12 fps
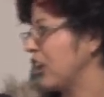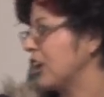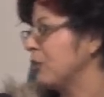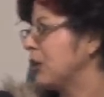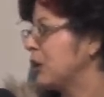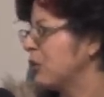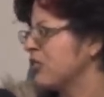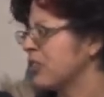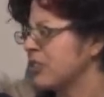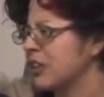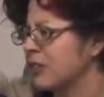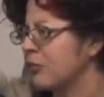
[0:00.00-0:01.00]
yeah. shot him, and he was
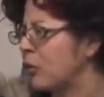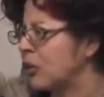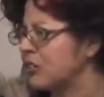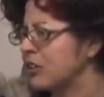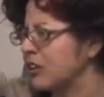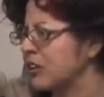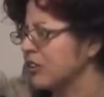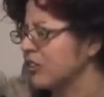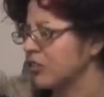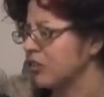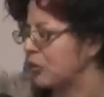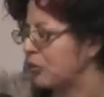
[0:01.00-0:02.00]
I think 14,
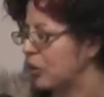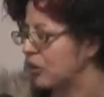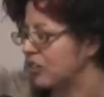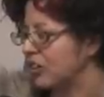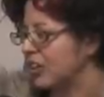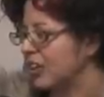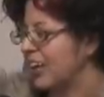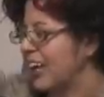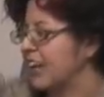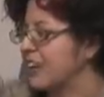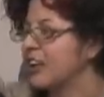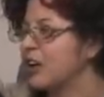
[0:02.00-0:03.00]
13, or 14.
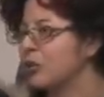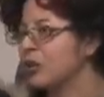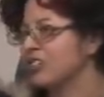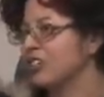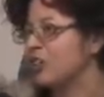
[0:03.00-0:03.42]
And there was a